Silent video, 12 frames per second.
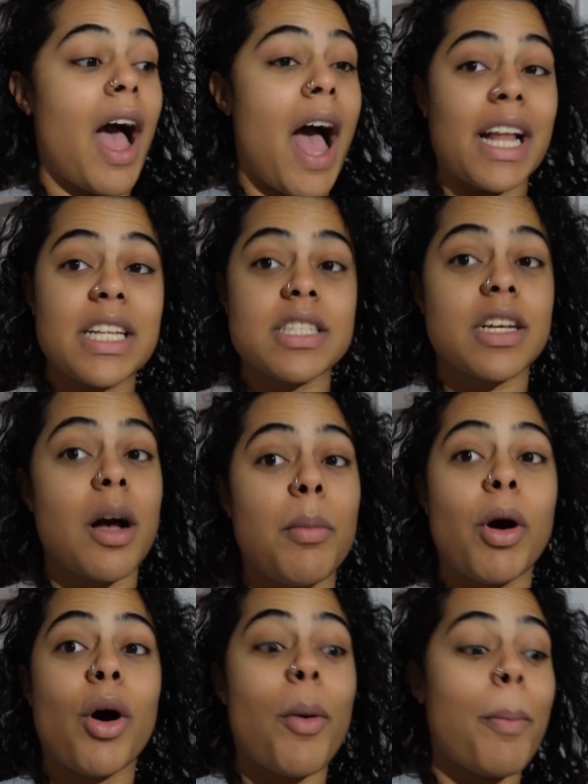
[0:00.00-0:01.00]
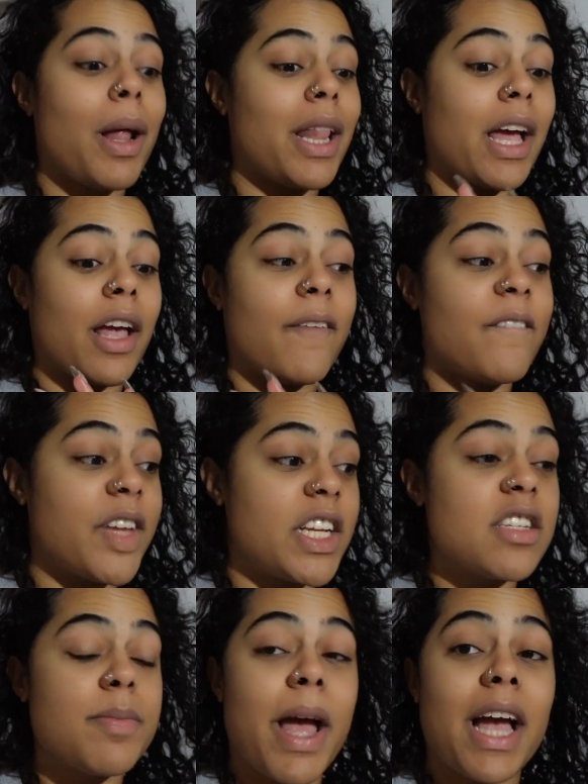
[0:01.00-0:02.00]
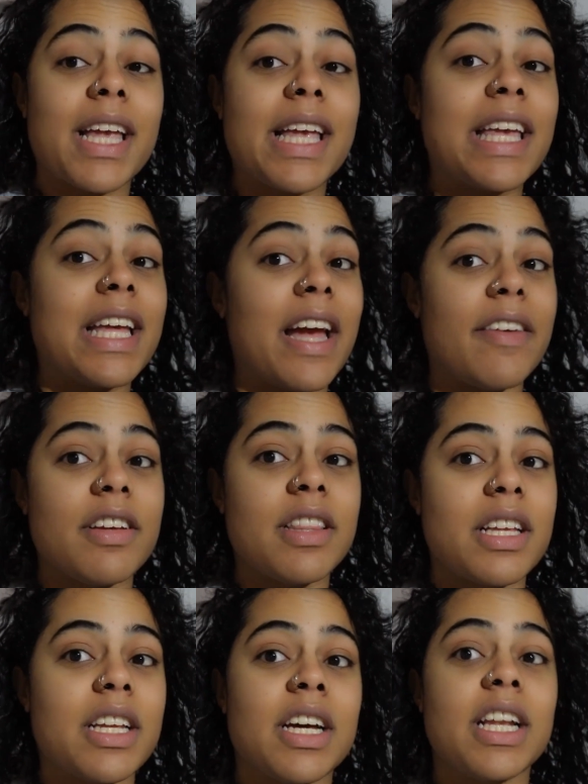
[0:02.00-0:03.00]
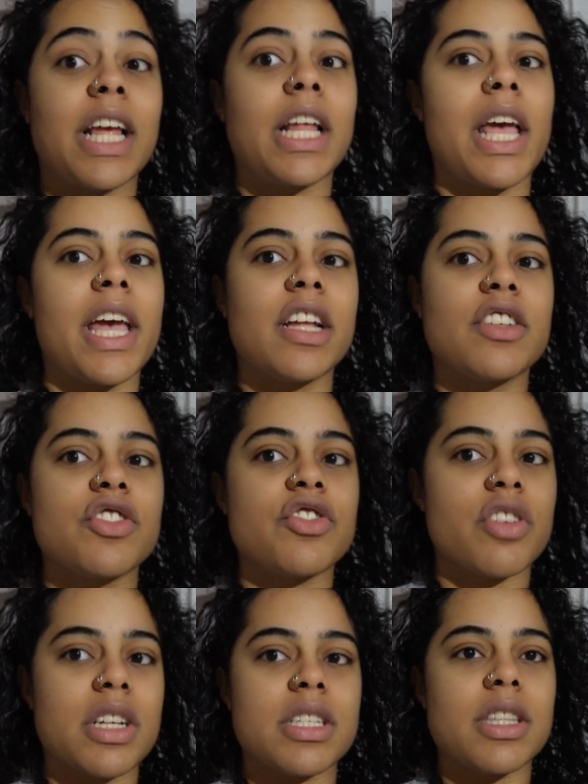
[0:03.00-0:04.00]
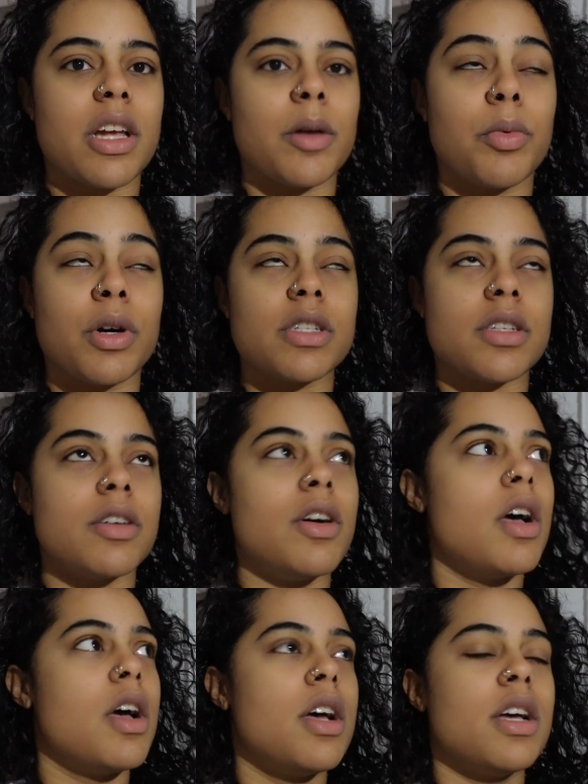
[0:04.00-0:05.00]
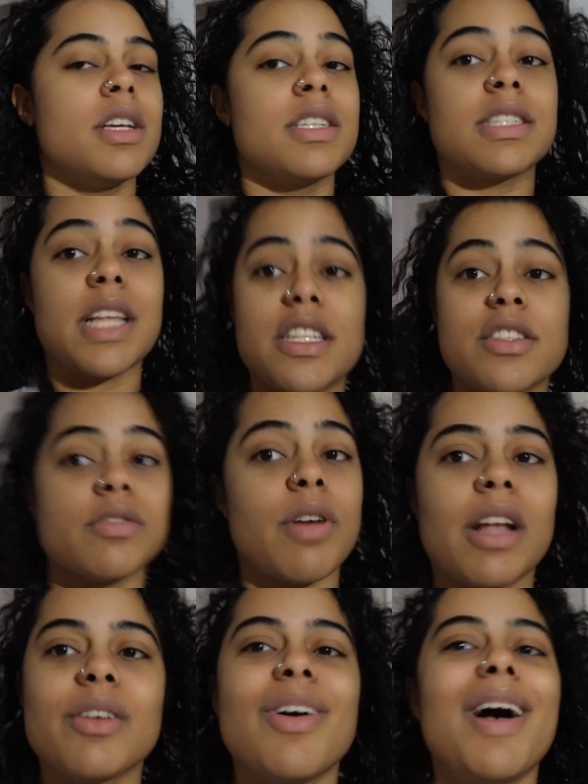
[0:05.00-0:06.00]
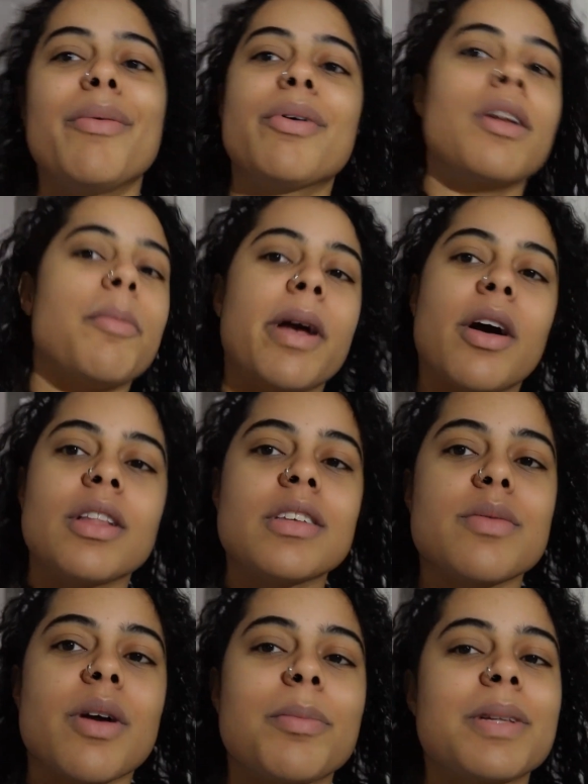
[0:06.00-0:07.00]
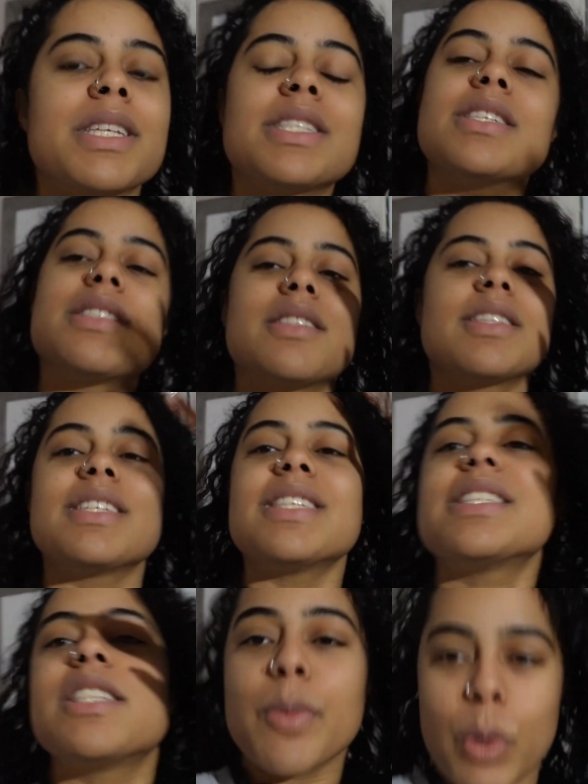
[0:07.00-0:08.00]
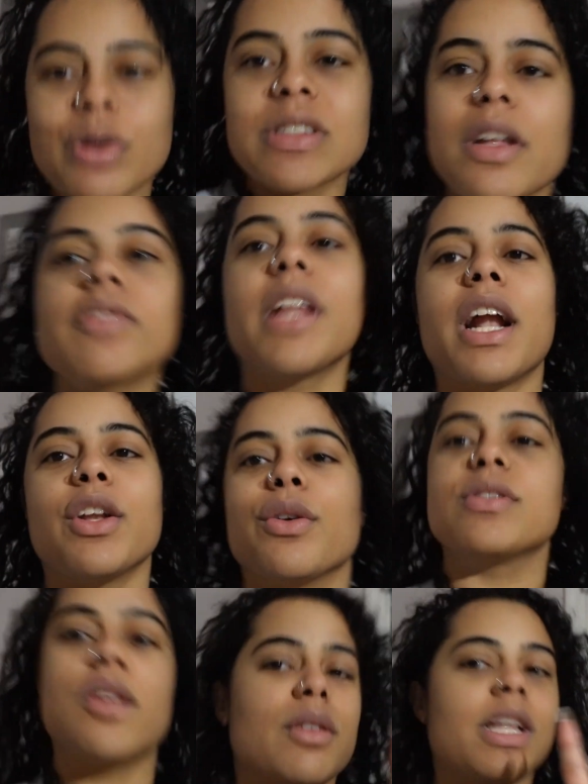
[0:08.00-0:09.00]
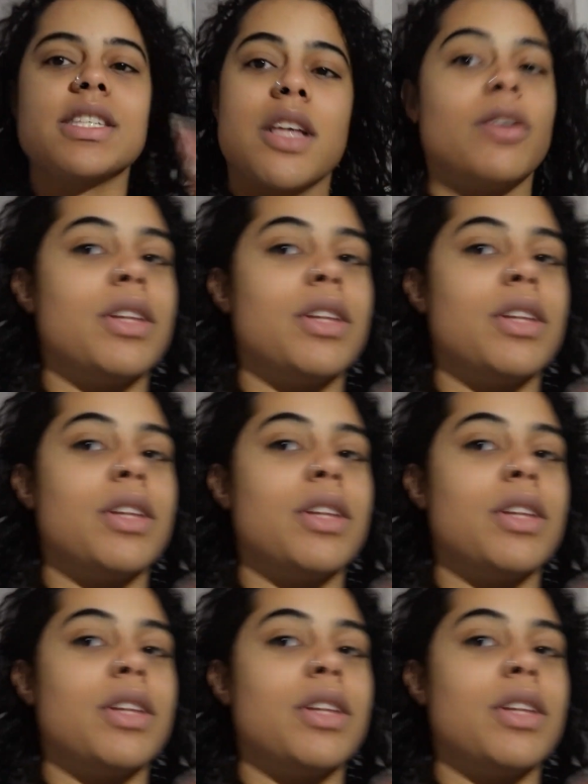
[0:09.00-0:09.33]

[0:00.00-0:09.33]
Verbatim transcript: I need to come home, like finish packing, get everything done, and head straight to the airport. So stay tuned. I don't know how we're gonna make all this work, but this is typical stuff that I do. So let's go.